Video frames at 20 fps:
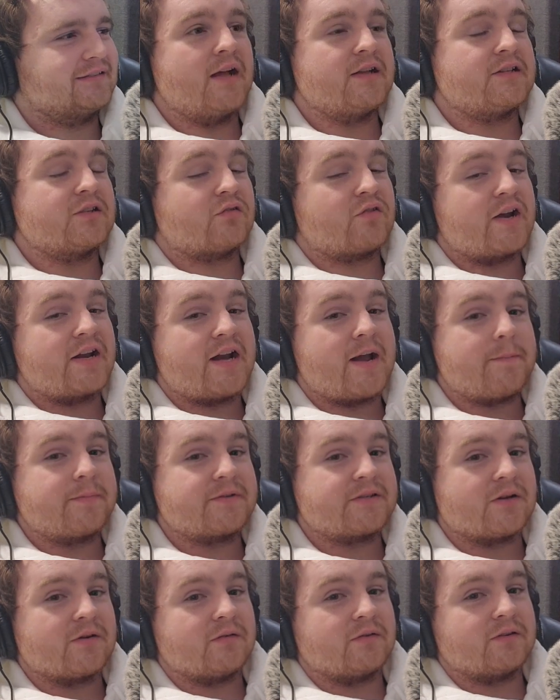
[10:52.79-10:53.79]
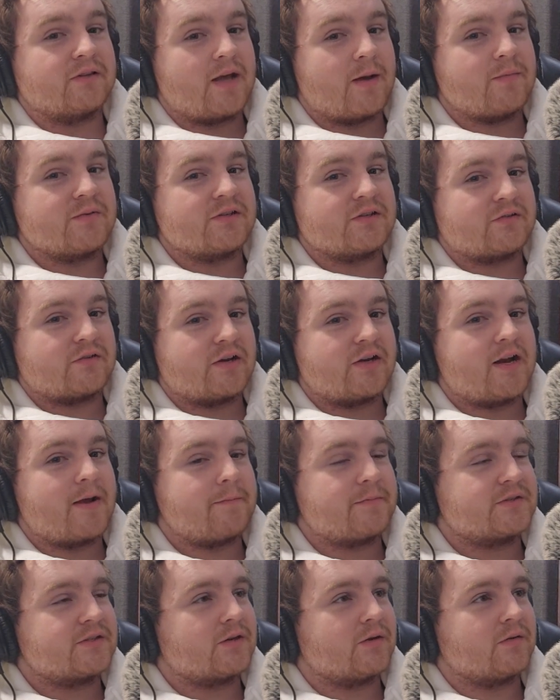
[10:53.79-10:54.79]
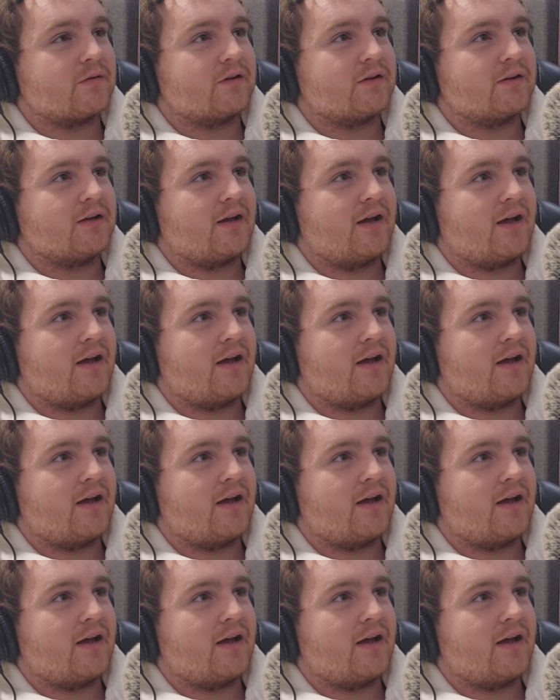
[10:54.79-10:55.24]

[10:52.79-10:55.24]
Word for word: It's a great episode. That was a great episode.